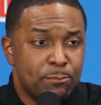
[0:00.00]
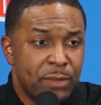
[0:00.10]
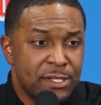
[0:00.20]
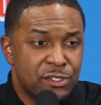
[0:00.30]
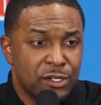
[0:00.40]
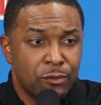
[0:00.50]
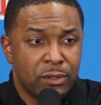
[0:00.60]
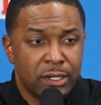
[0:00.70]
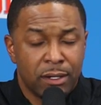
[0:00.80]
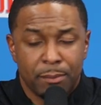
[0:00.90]
And
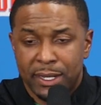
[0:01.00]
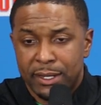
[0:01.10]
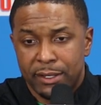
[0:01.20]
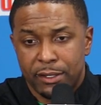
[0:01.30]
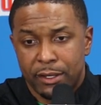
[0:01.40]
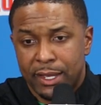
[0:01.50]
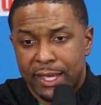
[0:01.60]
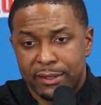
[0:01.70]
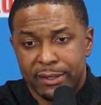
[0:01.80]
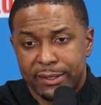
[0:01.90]
so at
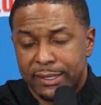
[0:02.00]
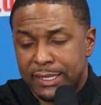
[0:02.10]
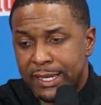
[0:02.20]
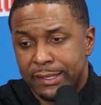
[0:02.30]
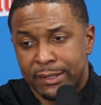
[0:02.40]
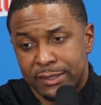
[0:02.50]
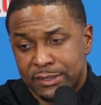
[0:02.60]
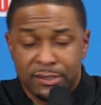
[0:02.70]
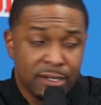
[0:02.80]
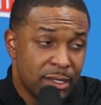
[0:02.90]
the end of the day,
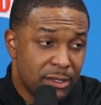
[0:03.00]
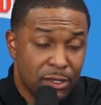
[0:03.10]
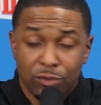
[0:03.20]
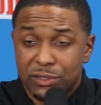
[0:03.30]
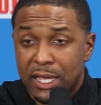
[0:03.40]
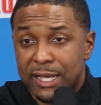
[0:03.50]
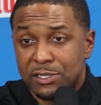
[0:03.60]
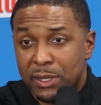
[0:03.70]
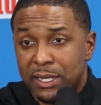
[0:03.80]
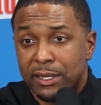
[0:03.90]
it's those
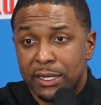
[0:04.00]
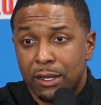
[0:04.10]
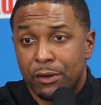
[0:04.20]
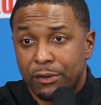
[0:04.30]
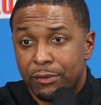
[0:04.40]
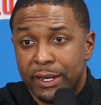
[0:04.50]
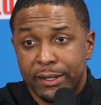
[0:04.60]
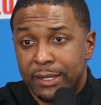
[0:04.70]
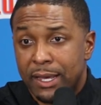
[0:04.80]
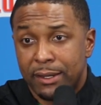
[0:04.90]
guys, man, that need all the
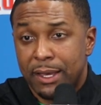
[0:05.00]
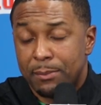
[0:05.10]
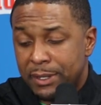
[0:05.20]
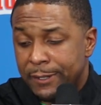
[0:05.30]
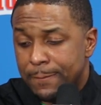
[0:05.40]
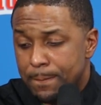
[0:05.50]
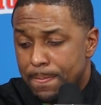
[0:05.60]
credit, not me.